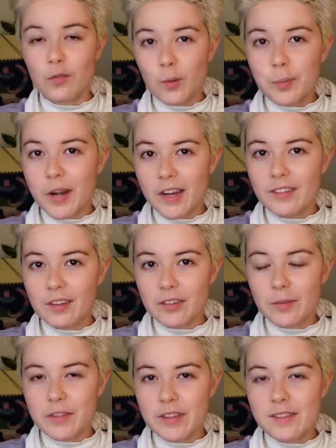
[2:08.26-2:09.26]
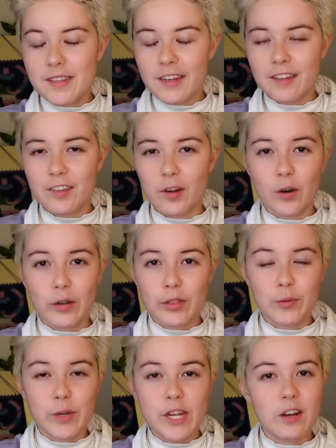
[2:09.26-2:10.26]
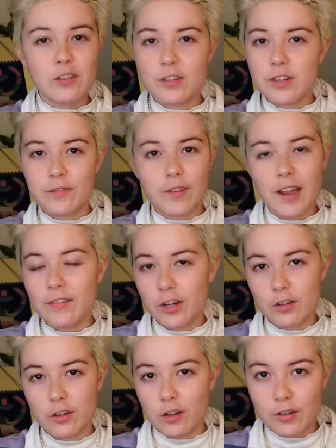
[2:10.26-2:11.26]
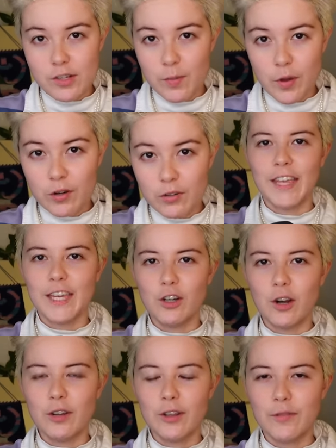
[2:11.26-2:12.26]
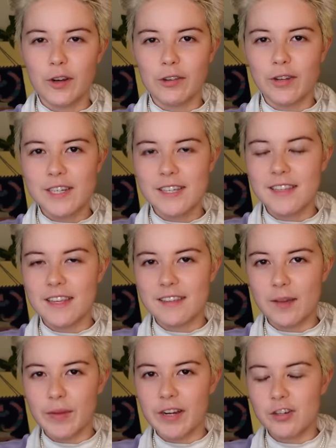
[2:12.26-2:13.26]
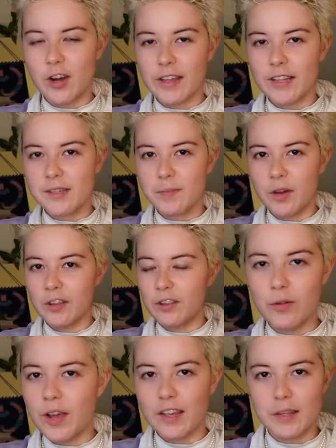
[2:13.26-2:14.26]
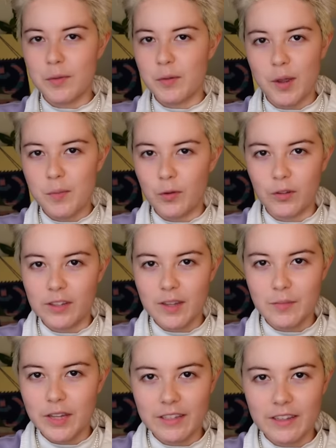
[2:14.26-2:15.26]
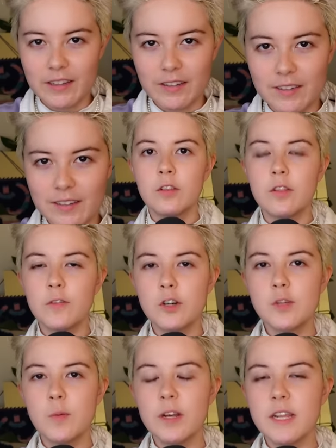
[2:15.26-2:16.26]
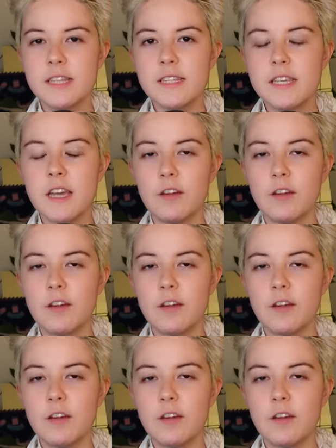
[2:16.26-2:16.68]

Full price on some of these scents are $300 to $500 a bottle. Here are the fragrances they sent me to try this month. Don't ask me why I'm holding them like this. So the first one is the